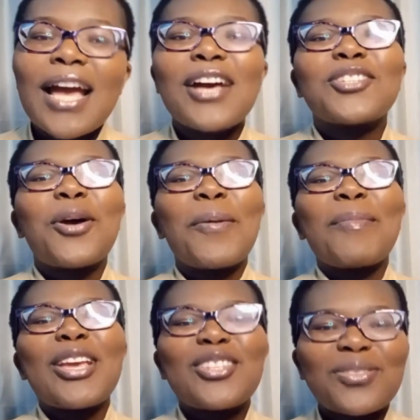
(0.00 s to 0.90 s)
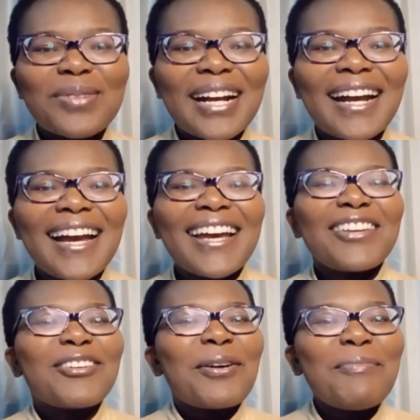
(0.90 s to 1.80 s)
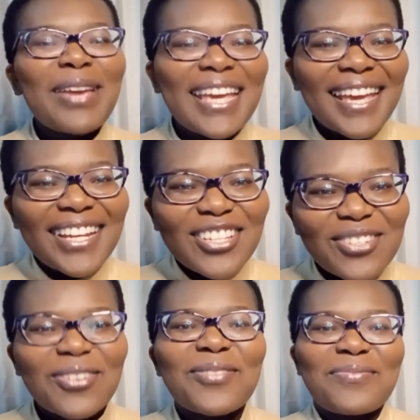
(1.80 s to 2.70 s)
So make sure you don't make any sort of